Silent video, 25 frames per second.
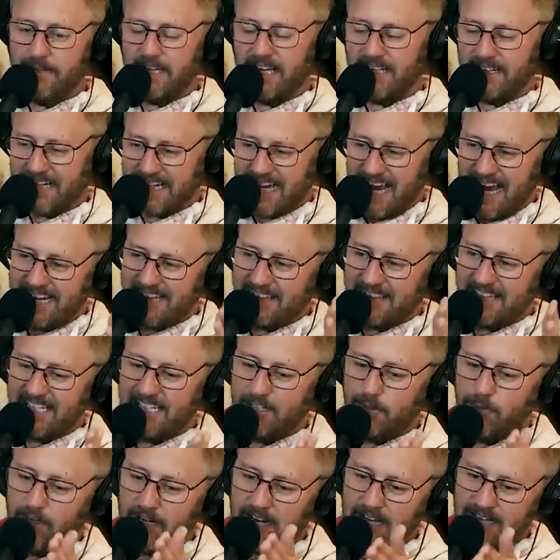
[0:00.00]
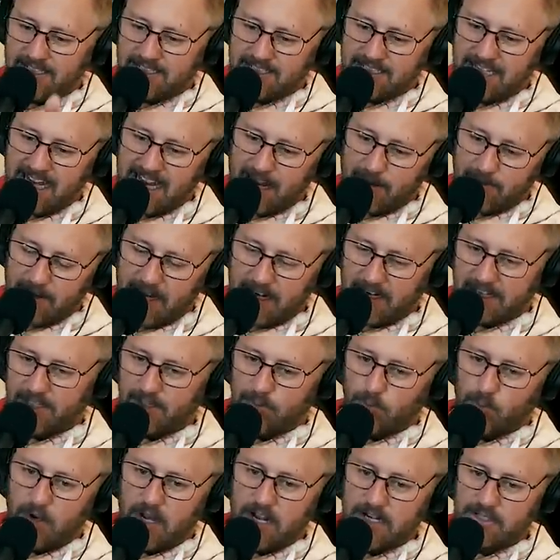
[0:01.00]
Like, I think when I say I'm not going
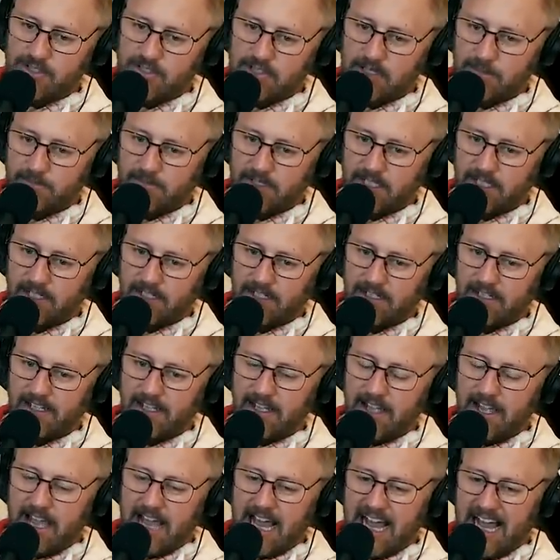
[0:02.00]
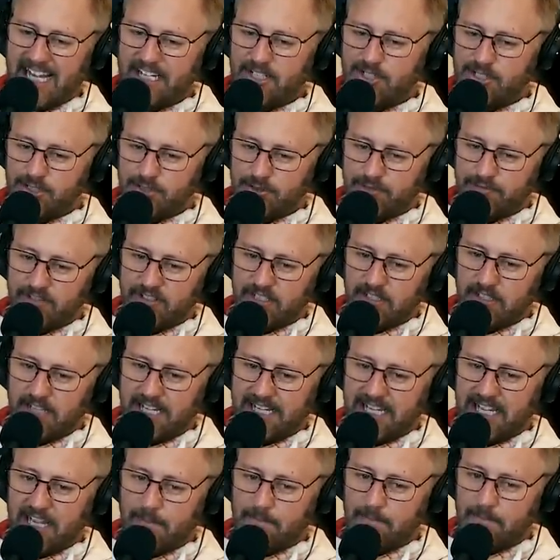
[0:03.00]
to watch something, I do feel
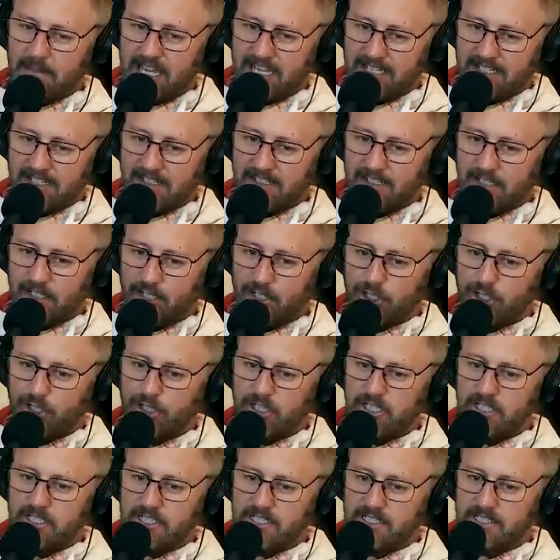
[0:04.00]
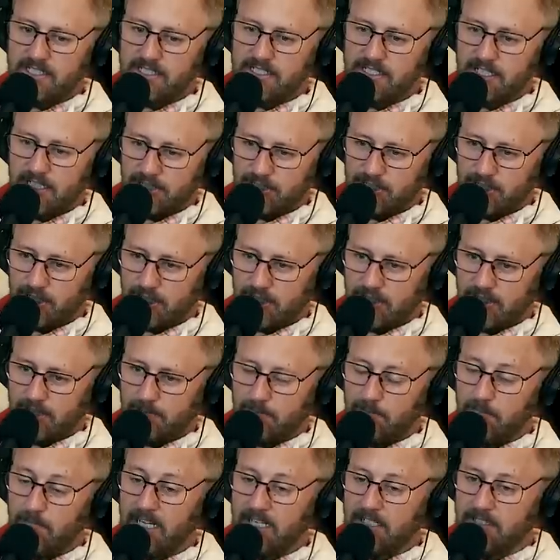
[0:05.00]
like I'm making a good decision
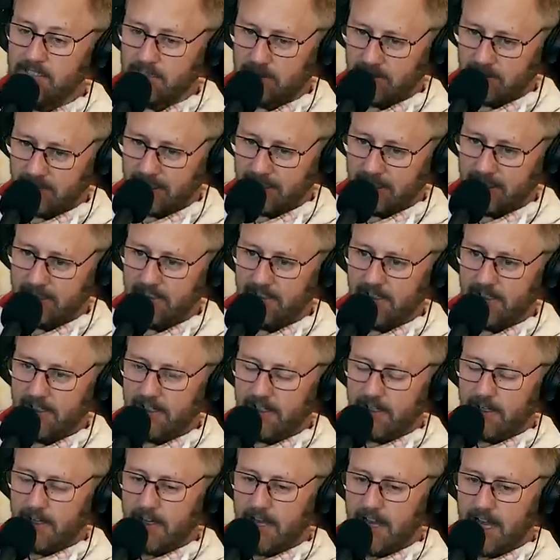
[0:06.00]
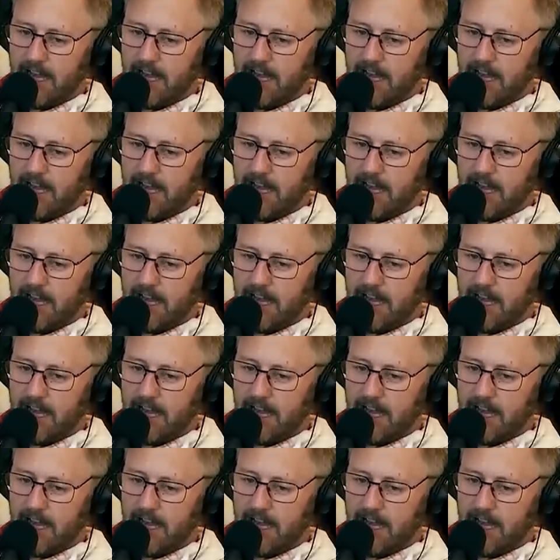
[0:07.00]
mentally. Yep.